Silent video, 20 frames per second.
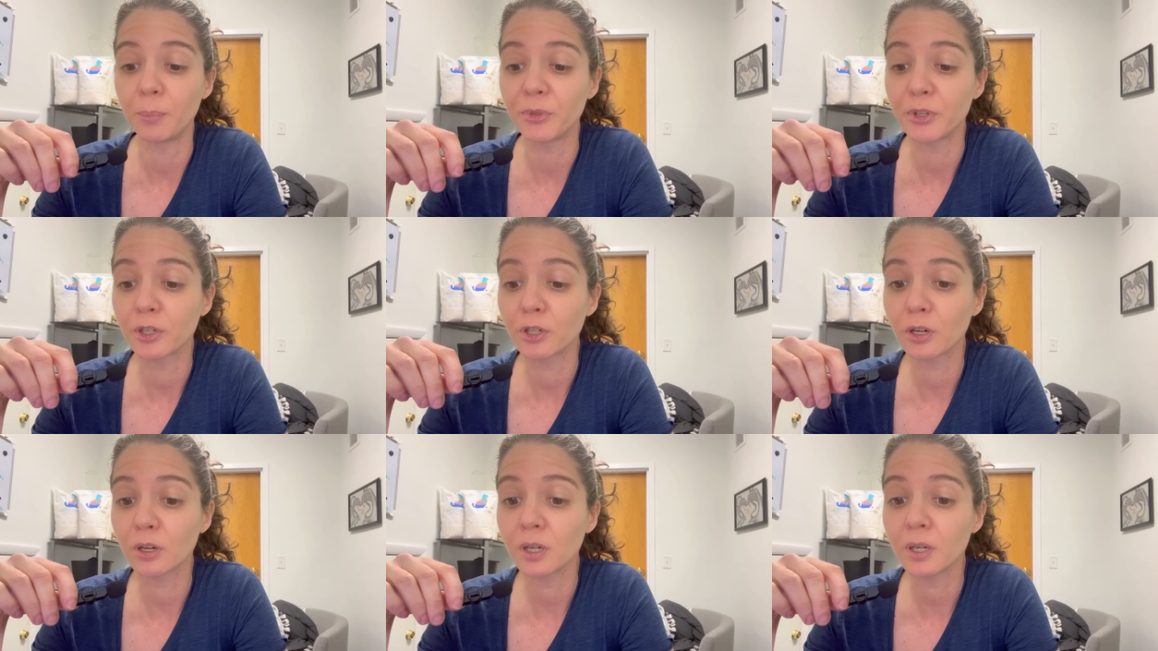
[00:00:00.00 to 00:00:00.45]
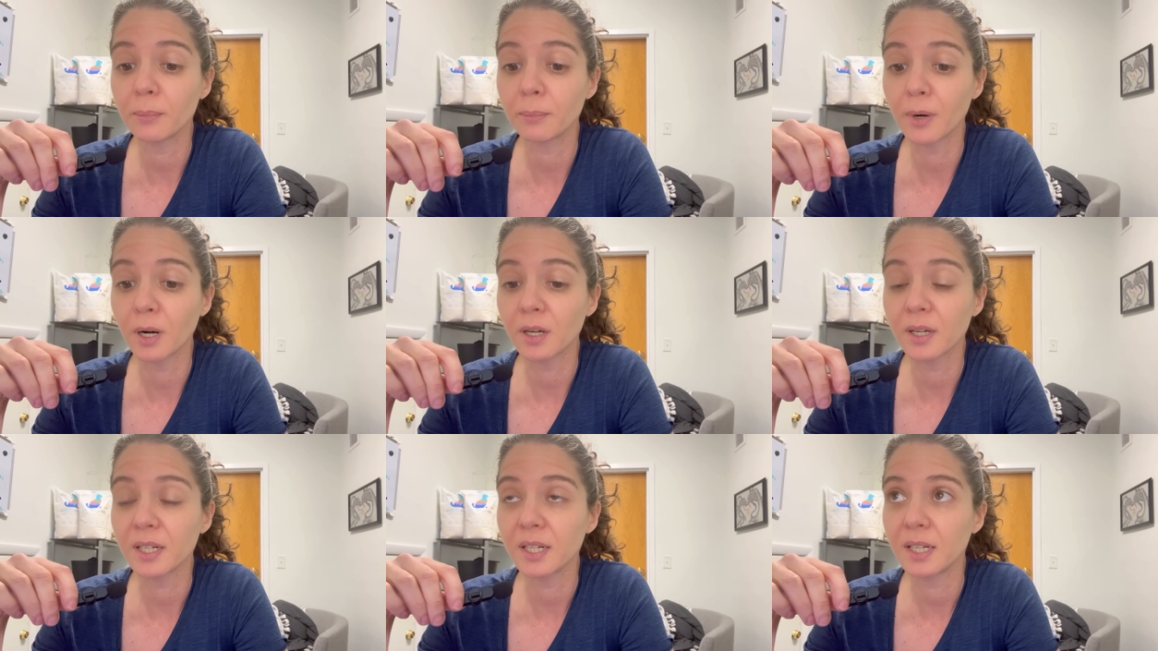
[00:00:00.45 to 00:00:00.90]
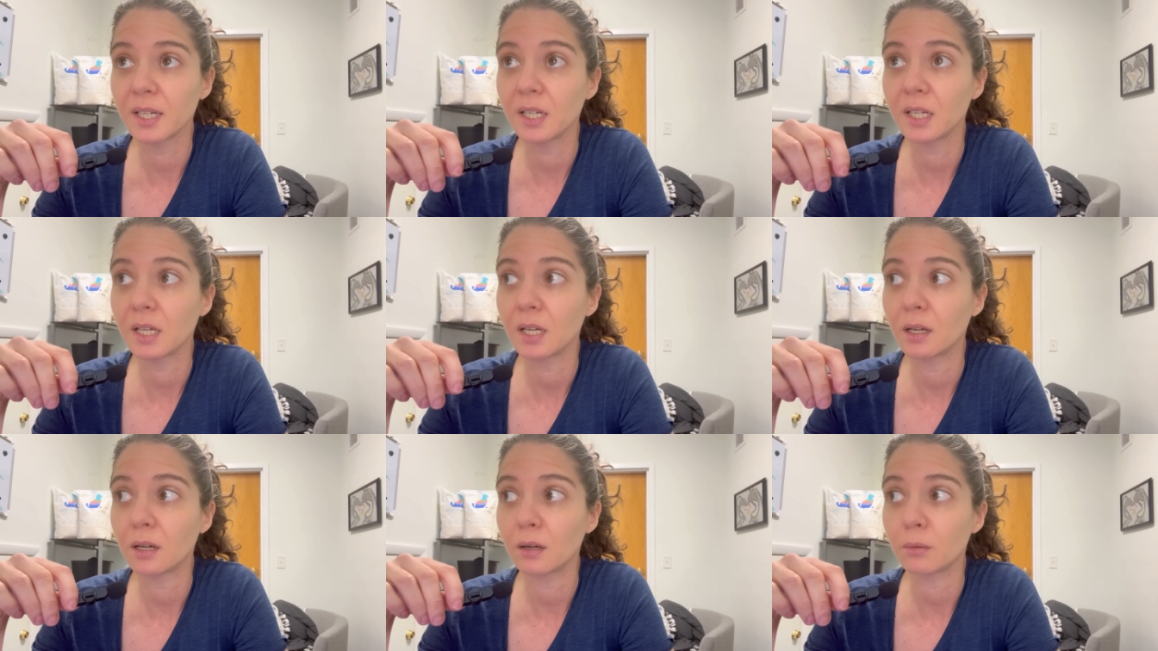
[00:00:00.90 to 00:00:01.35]
um, the current
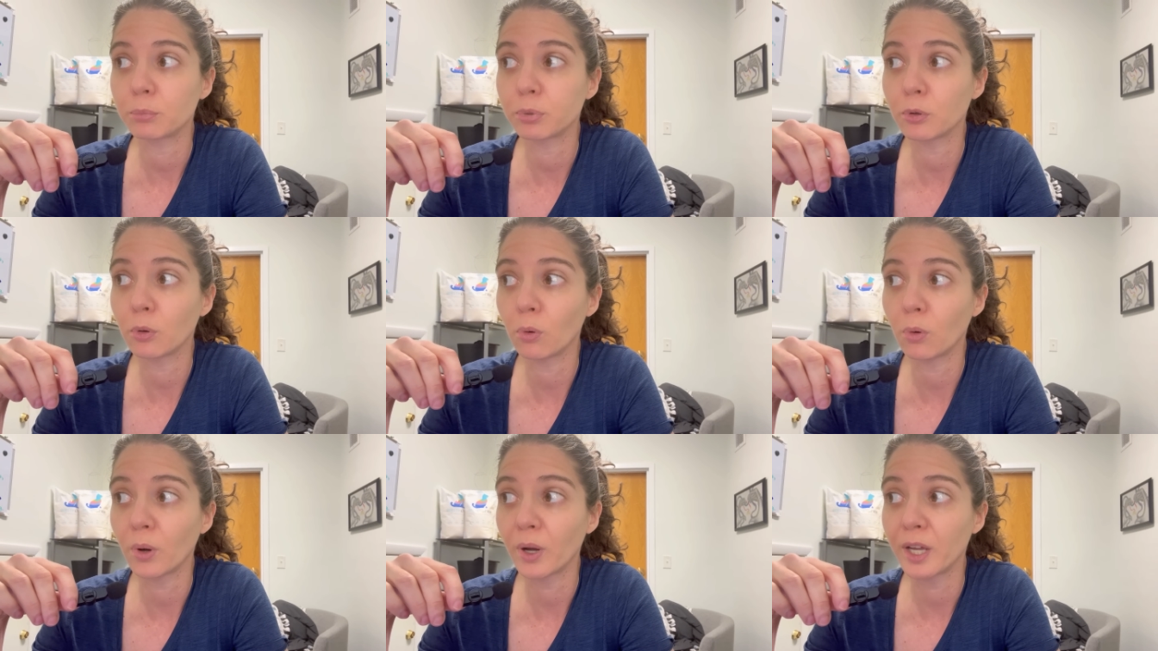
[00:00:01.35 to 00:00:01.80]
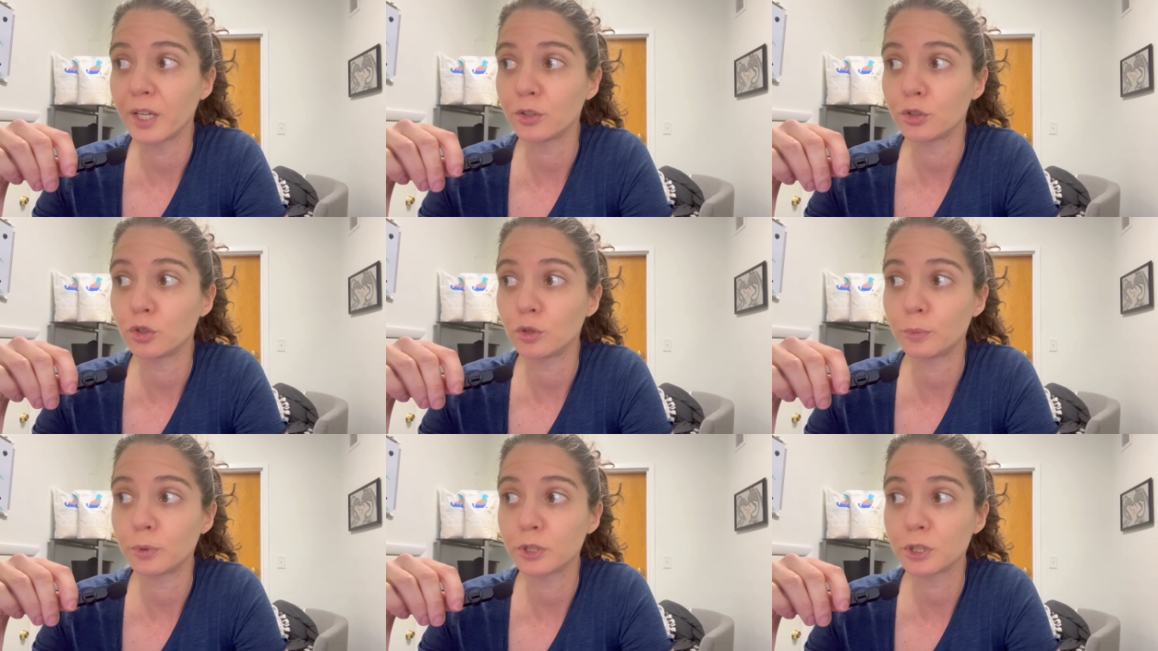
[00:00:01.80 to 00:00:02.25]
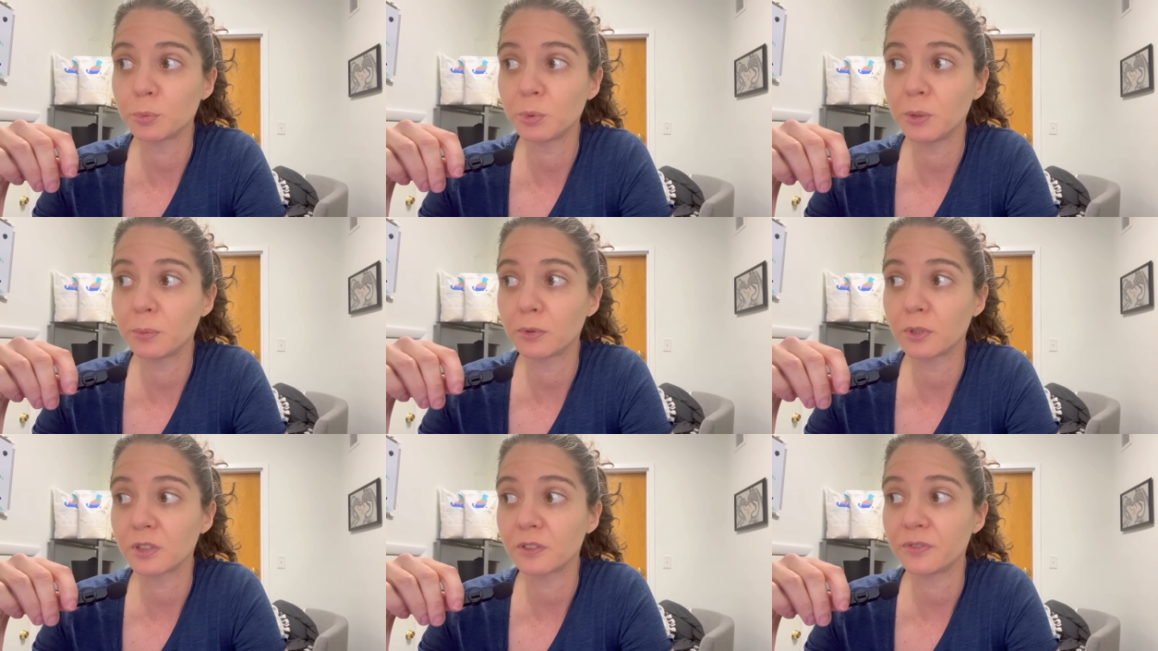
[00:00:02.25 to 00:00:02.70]
marketing ploy to push
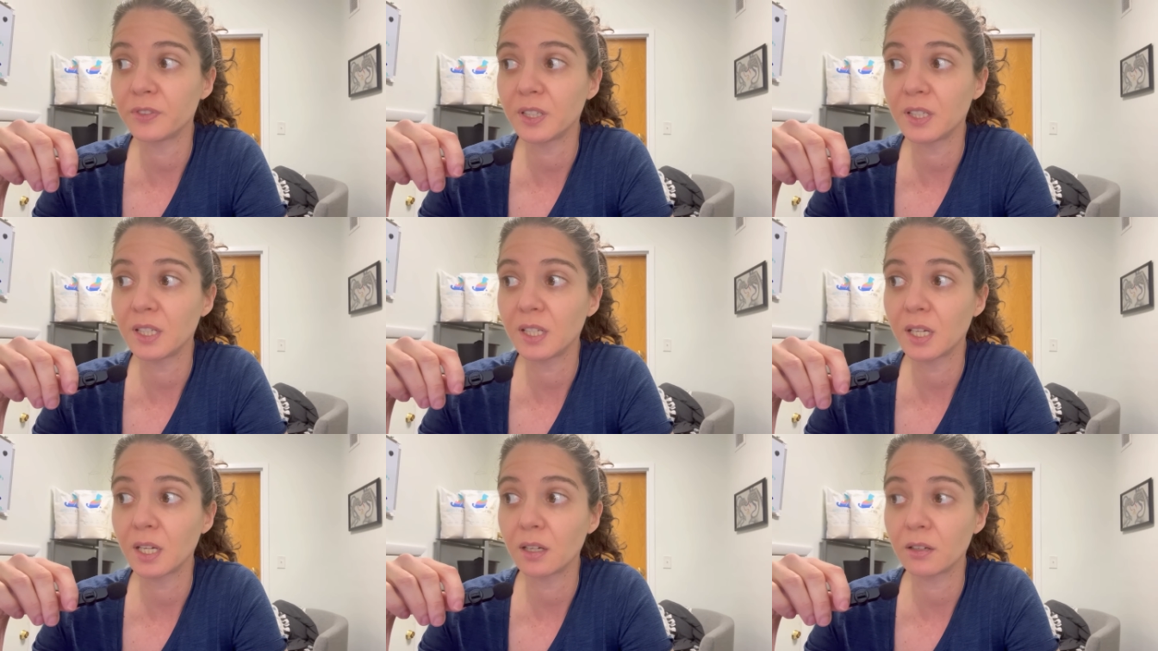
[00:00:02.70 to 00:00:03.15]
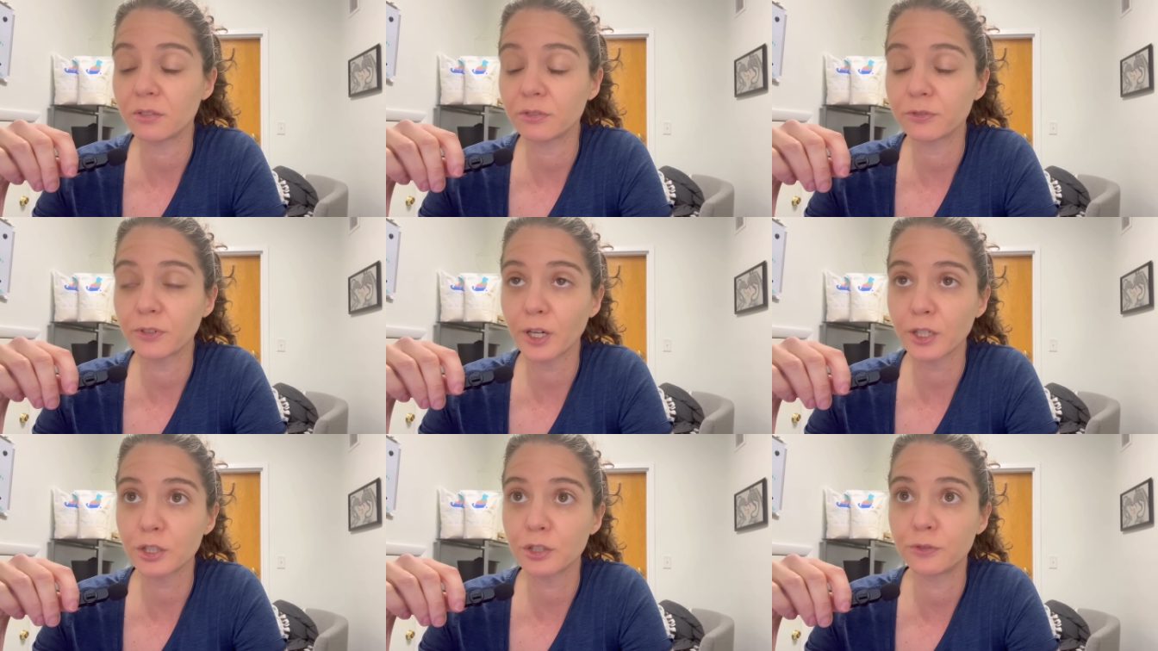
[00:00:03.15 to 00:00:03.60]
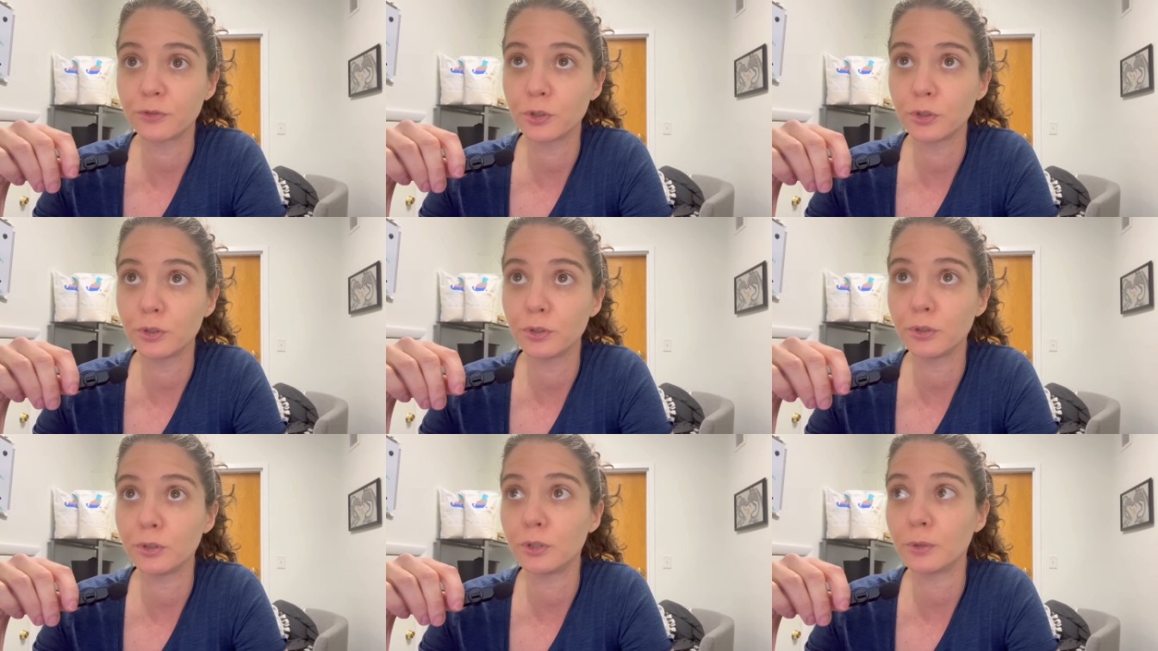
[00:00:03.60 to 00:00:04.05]
people to feeding fresh
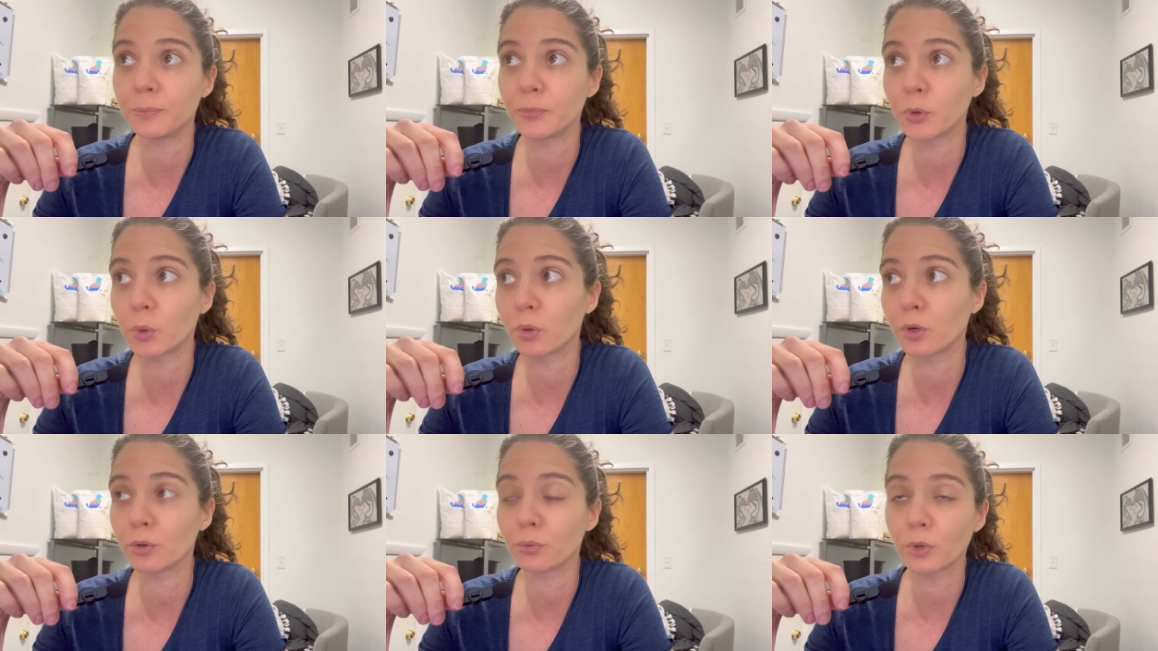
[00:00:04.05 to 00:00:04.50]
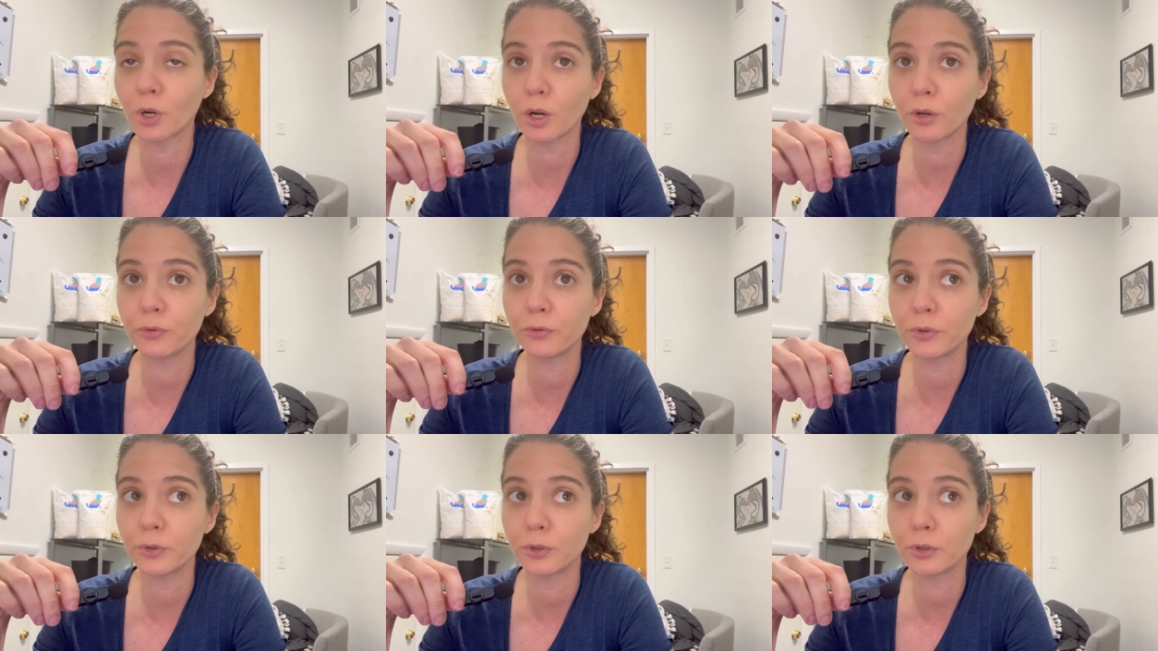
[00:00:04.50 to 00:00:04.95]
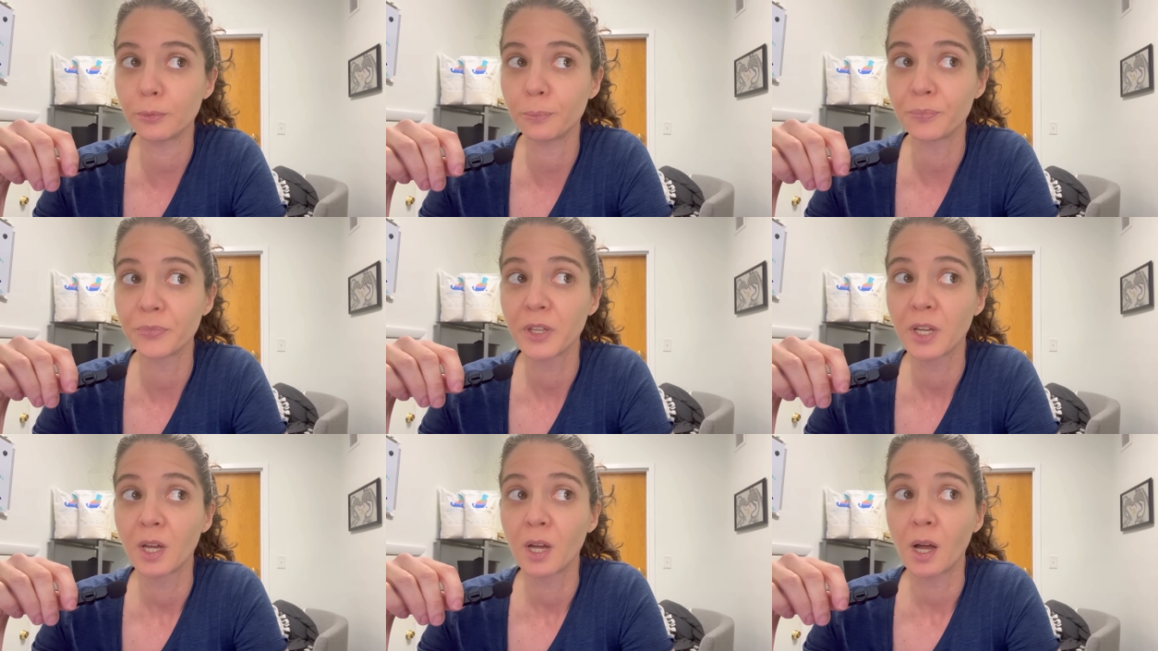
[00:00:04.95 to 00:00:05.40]
food or raw
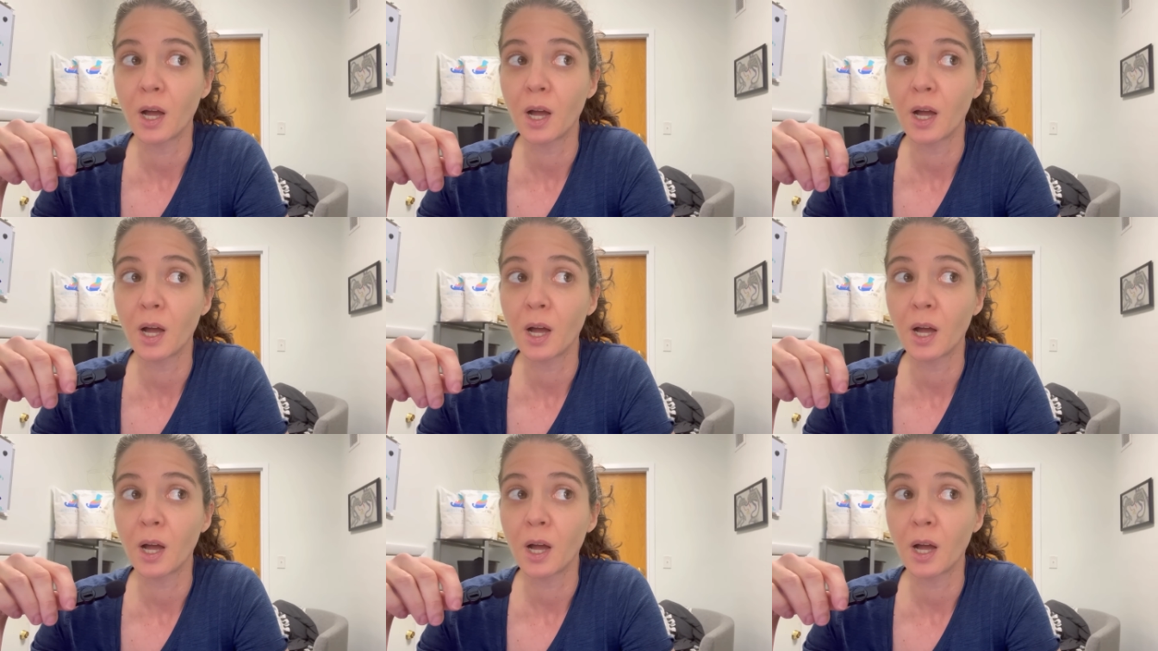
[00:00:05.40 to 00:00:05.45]
food